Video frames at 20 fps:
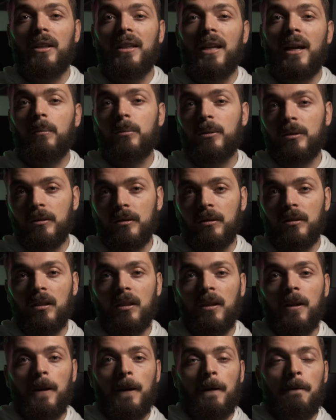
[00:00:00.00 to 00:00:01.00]
adapters.
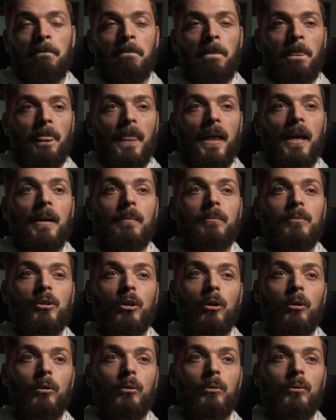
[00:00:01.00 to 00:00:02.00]

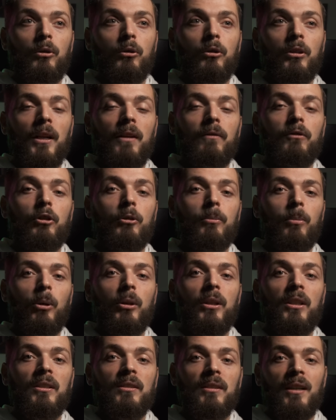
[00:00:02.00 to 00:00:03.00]
So you could have two
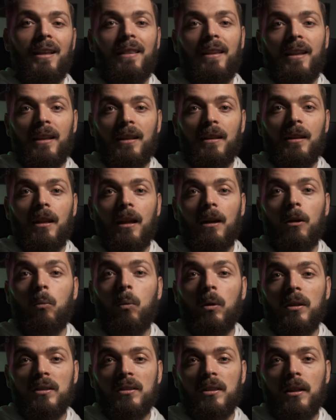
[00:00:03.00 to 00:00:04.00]
bodies and then like
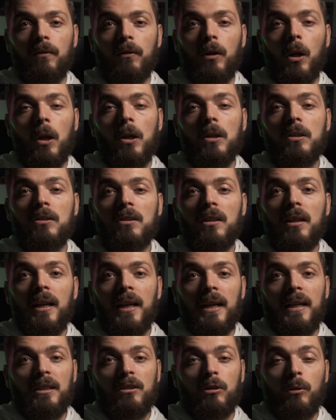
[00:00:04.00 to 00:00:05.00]
one set of glass.
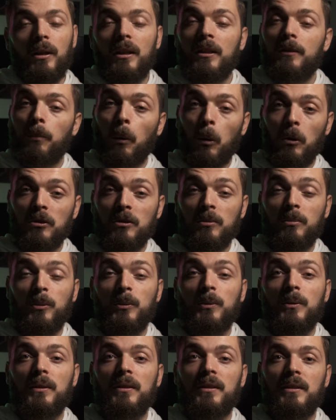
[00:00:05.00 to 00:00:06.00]
So it is
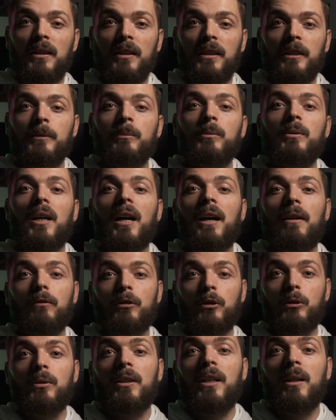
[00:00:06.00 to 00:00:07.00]
possible to have
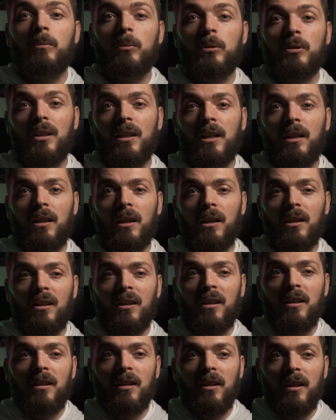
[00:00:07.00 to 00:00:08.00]
two cameras, and I
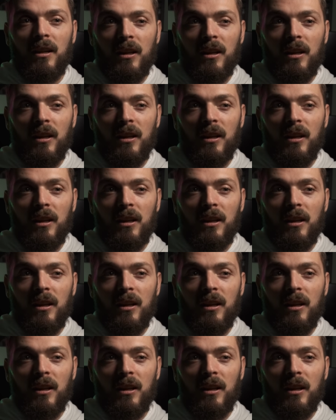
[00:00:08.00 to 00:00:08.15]
think,